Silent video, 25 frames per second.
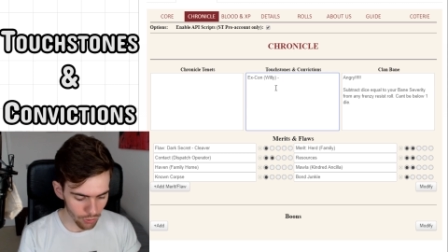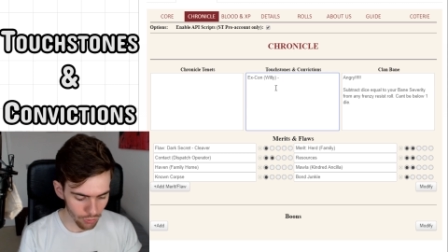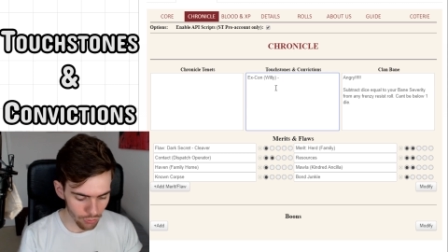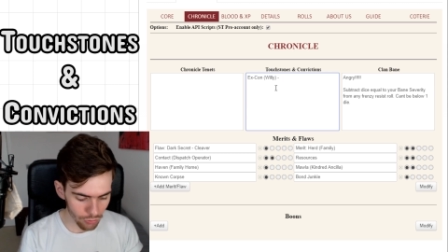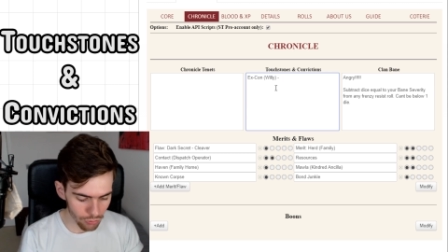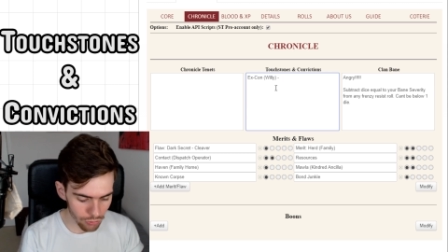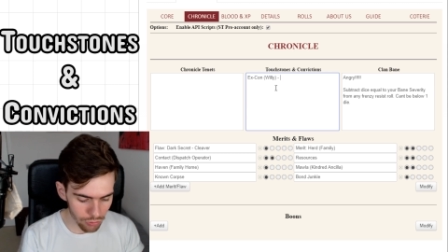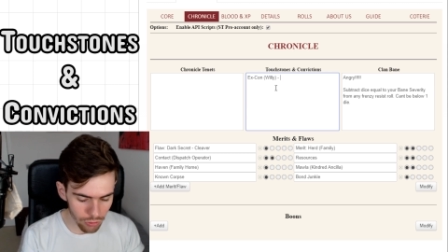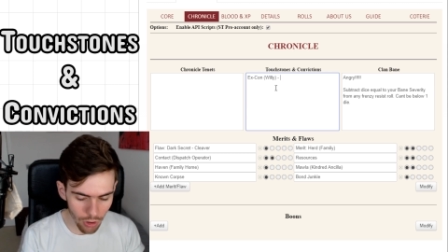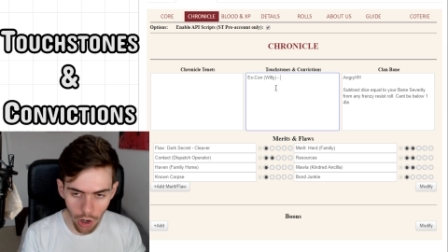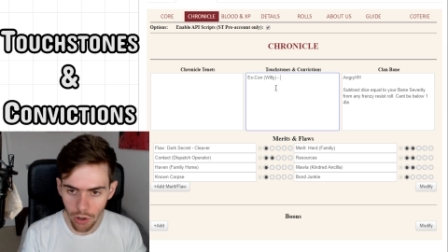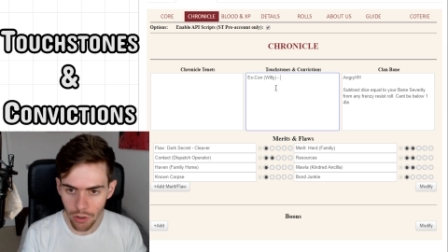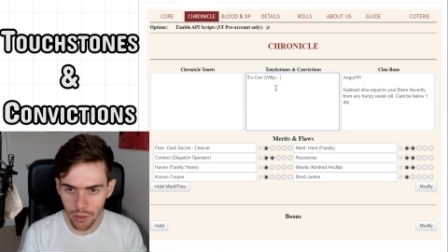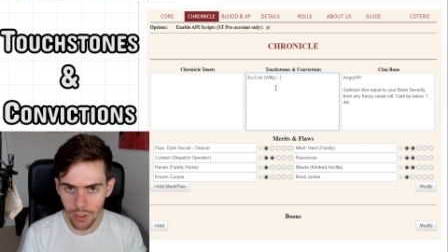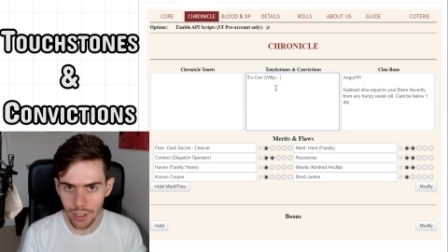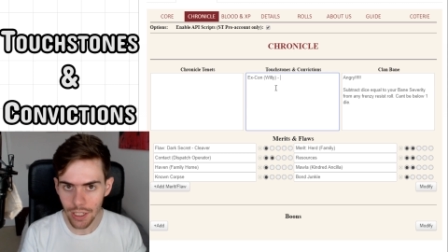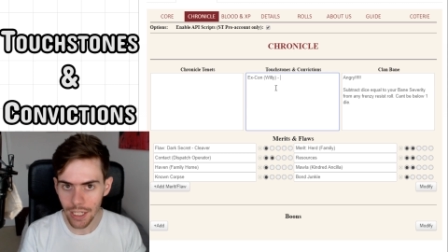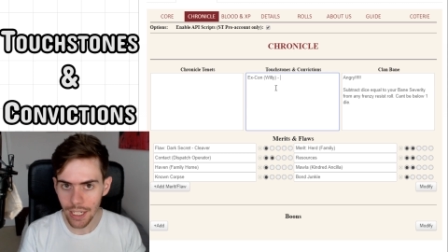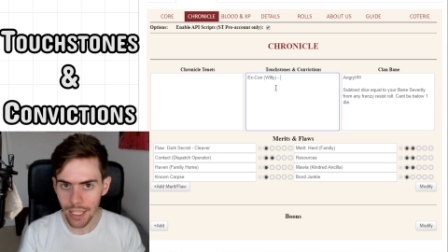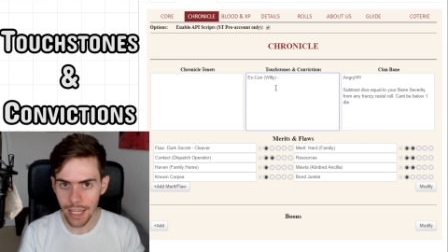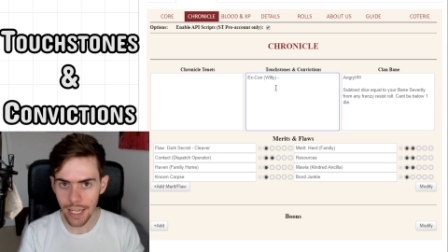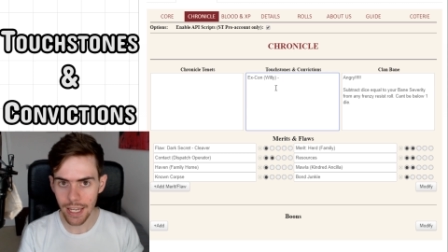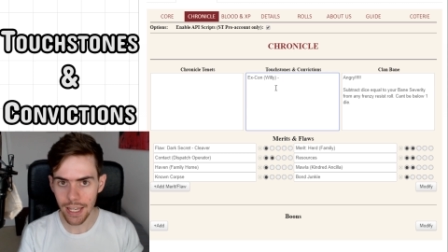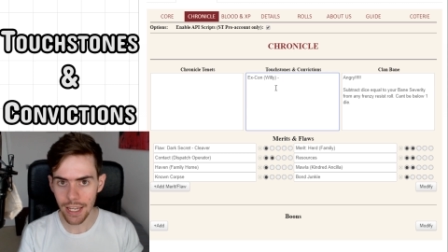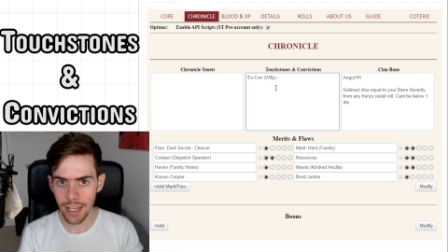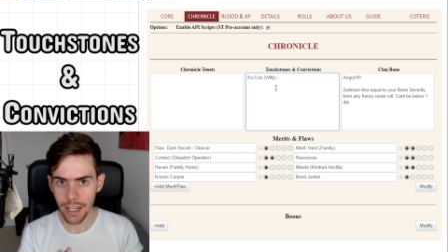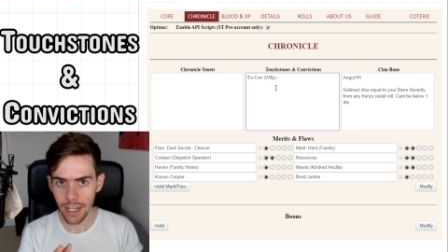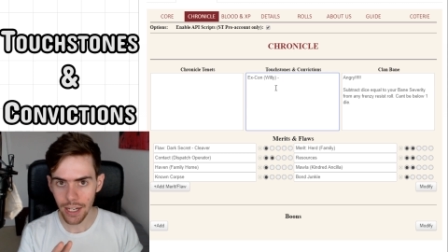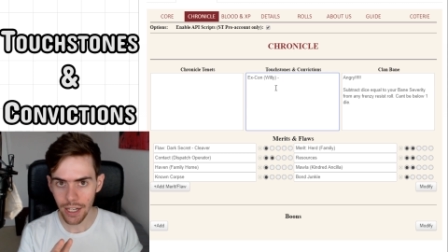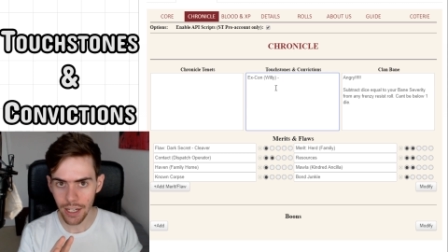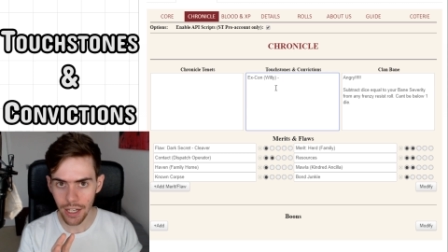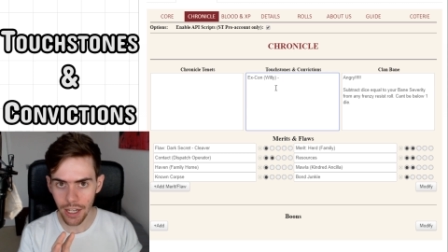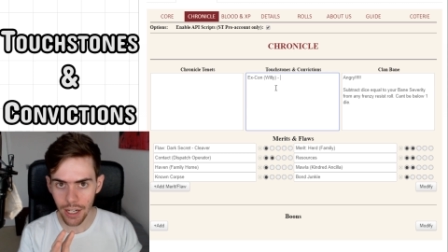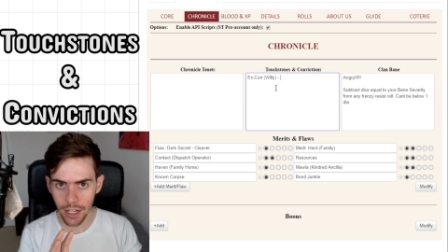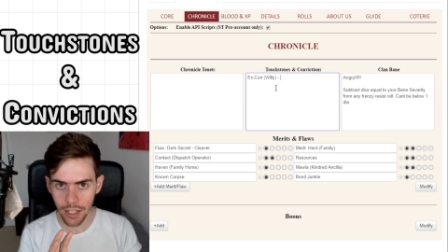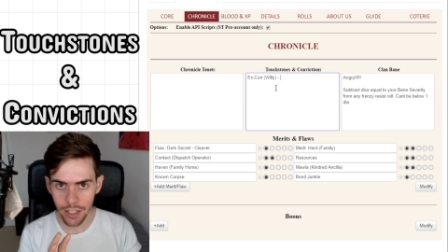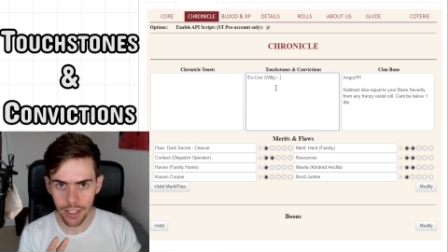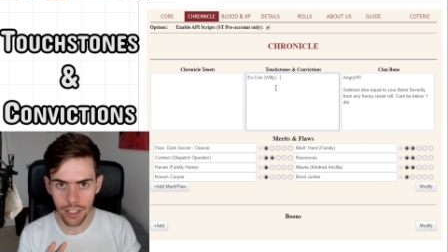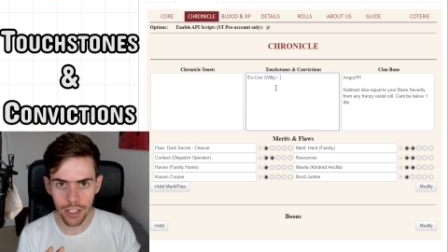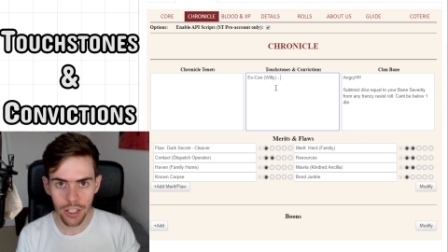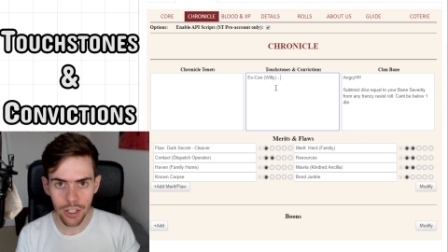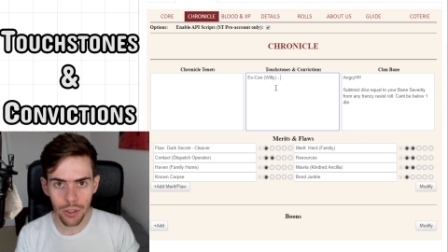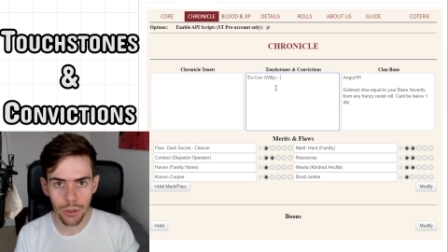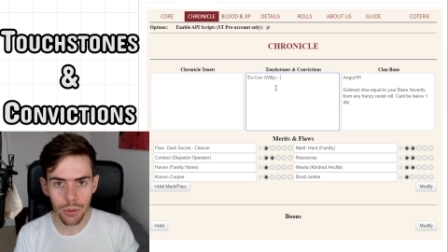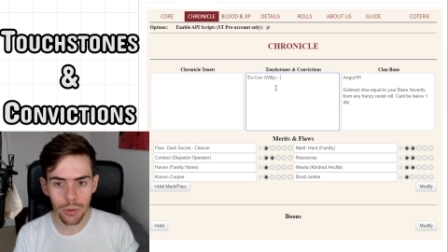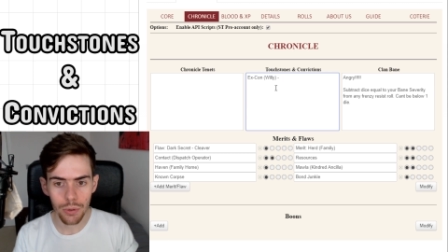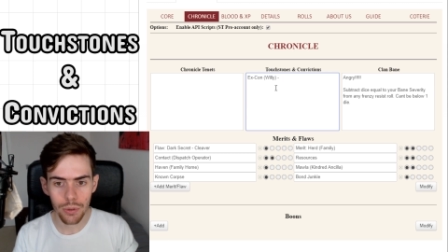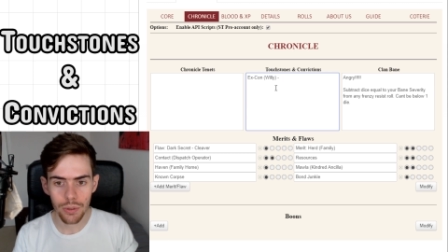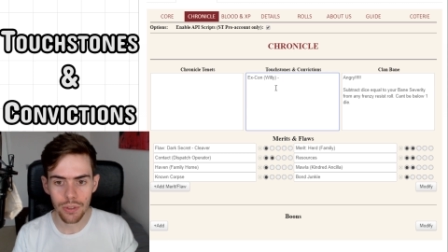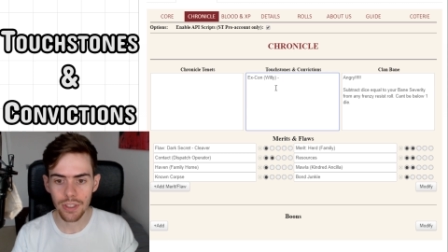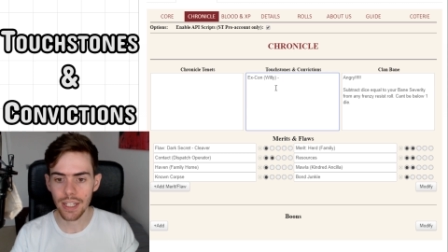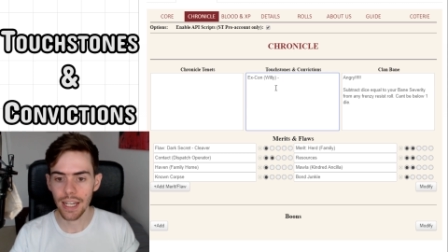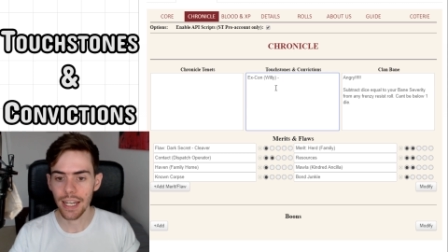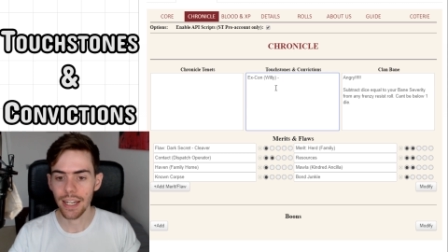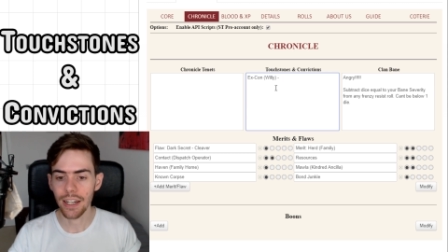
wrongly accused,